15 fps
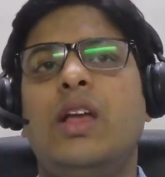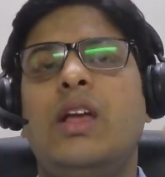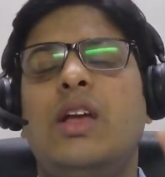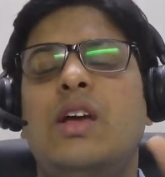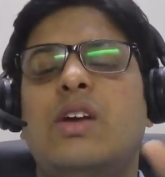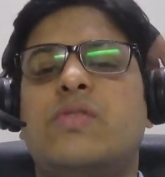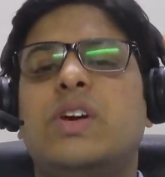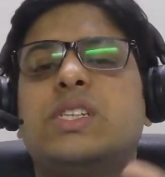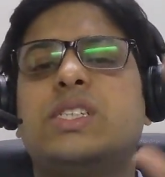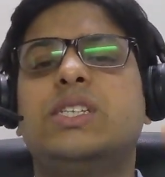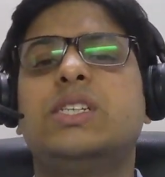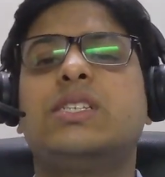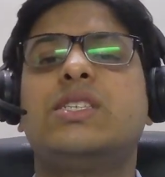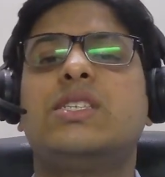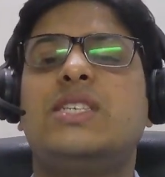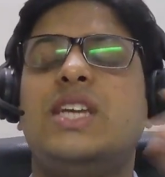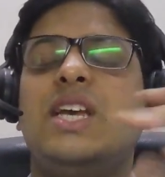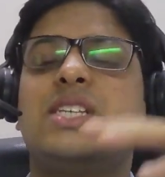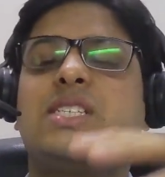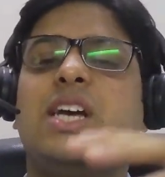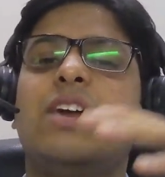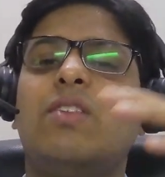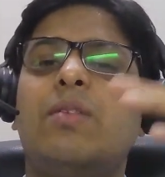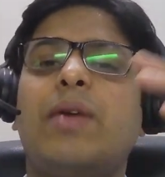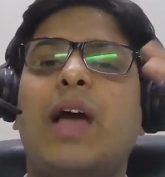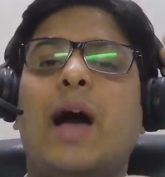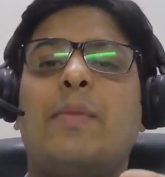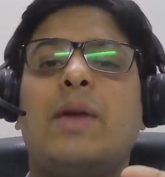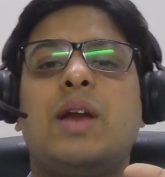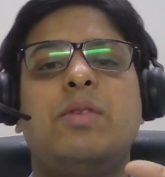First is CSR will be
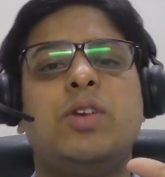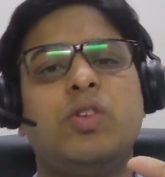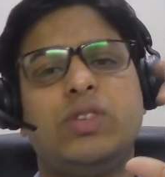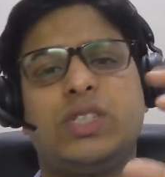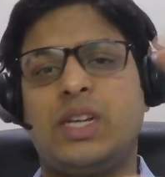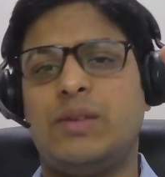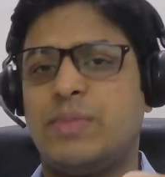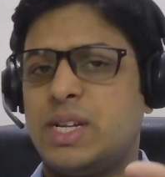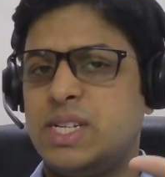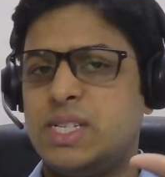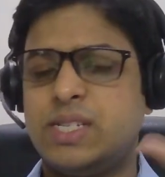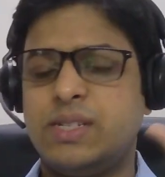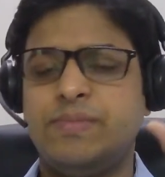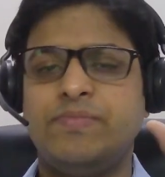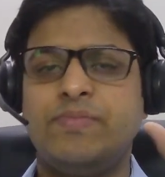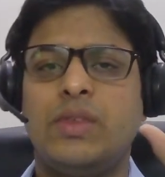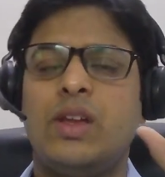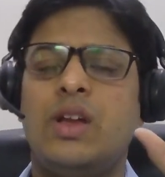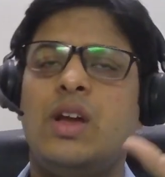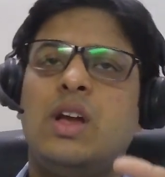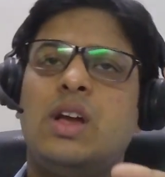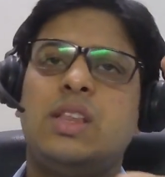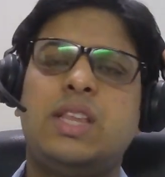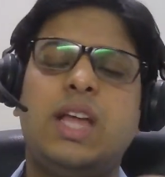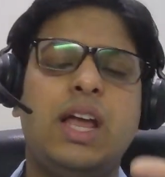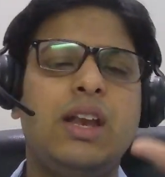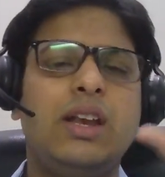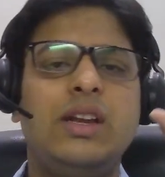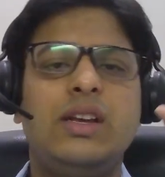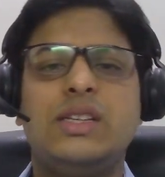applicable to which companies.
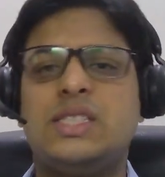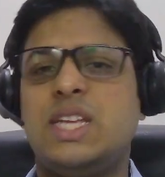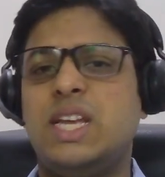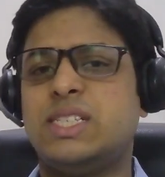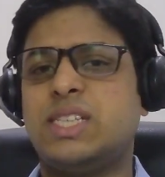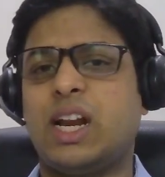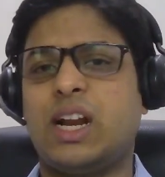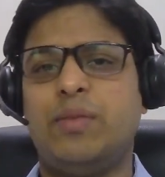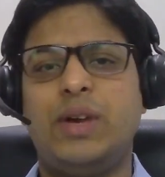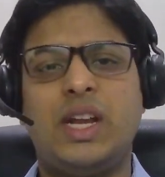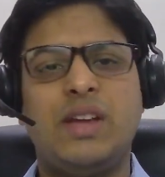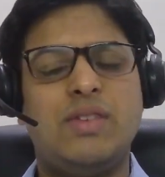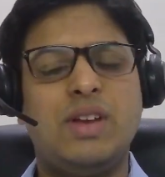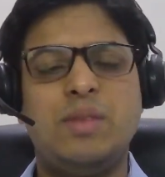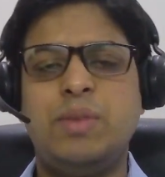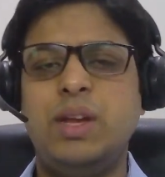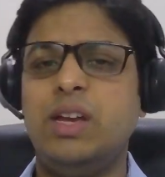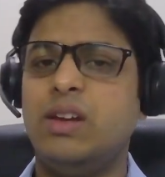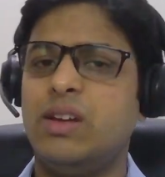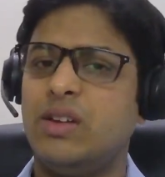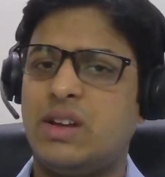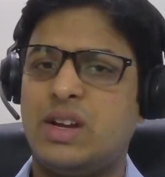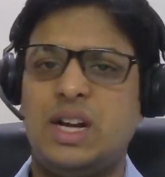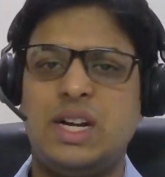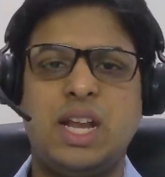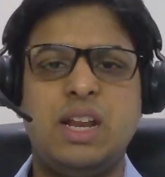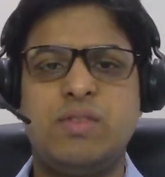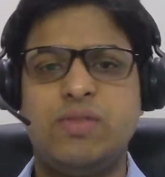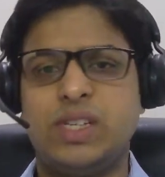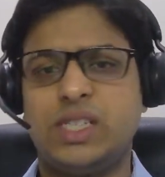Then CSR committee will be
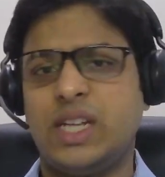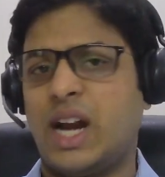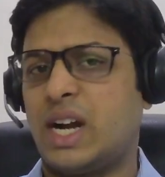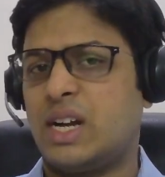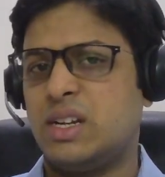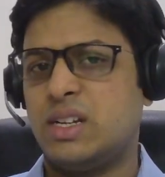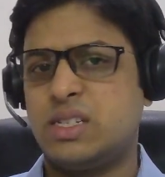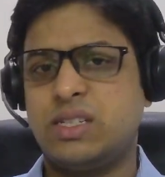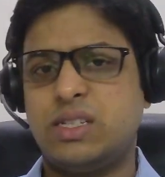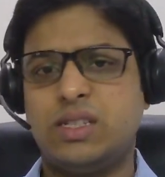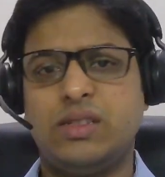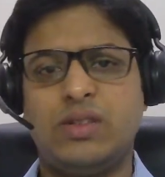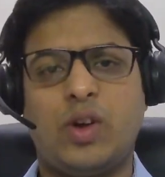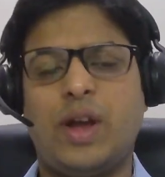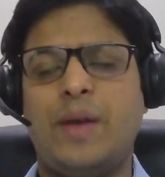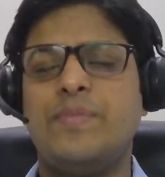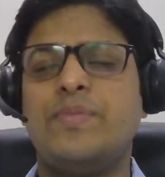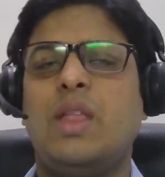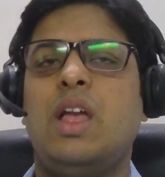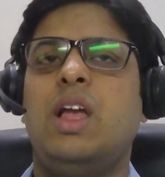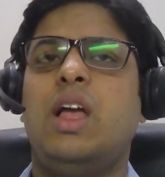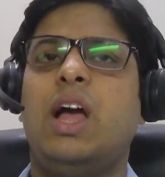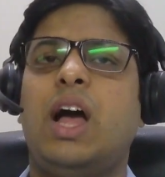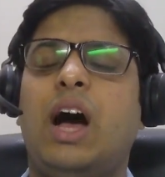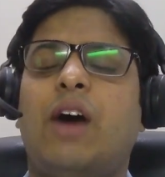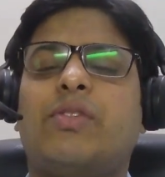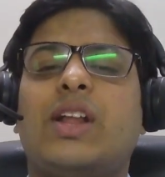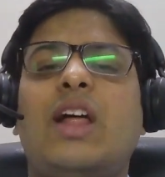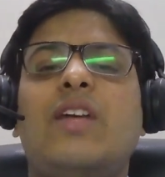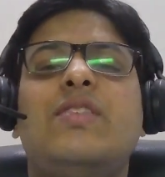containing which directors. Okay.
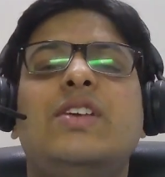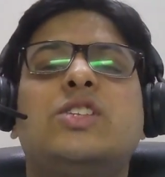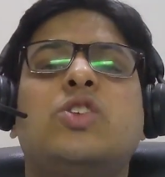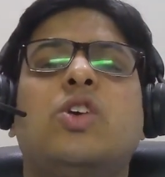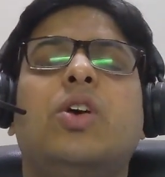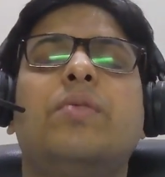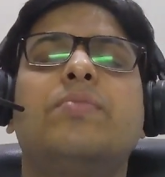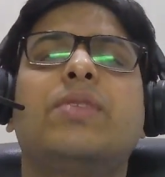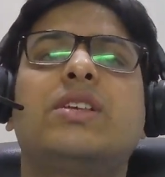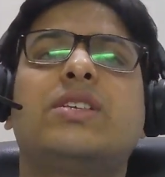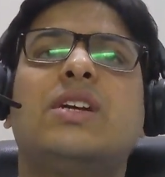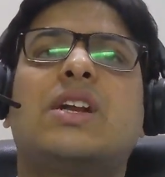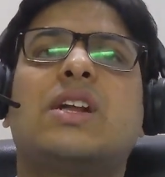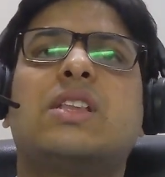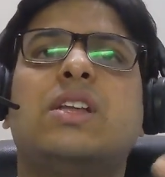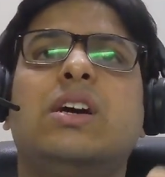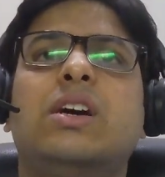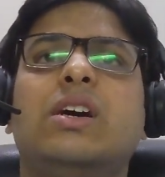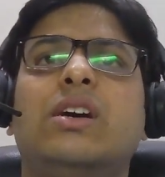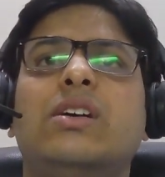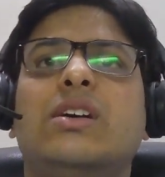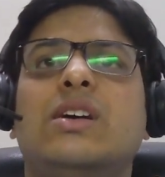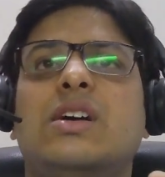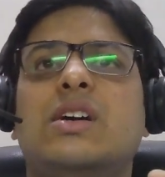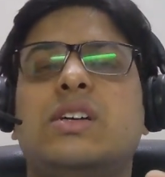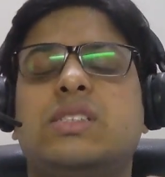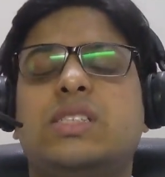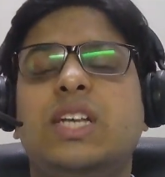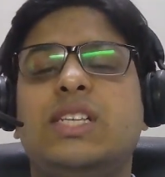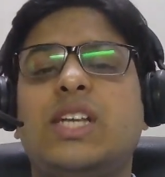After that, we saw, sir, the
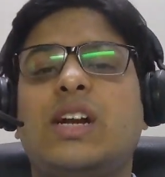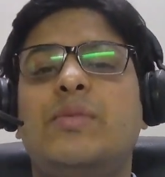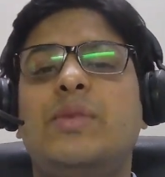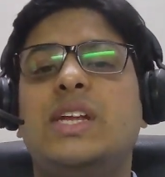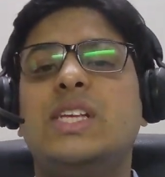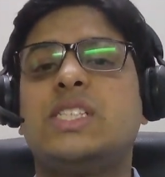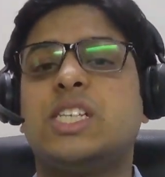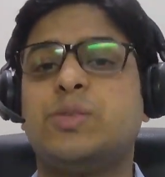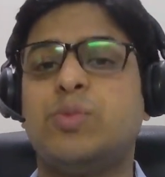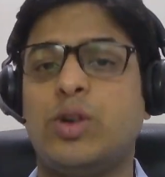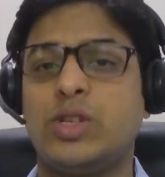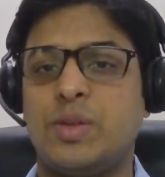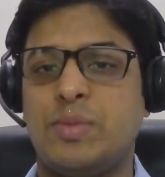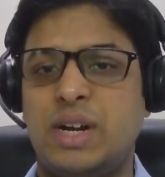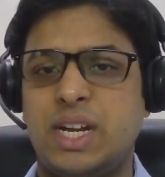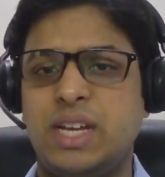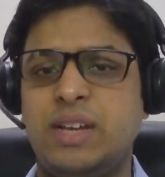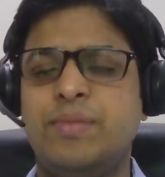CSR committee's responsibility,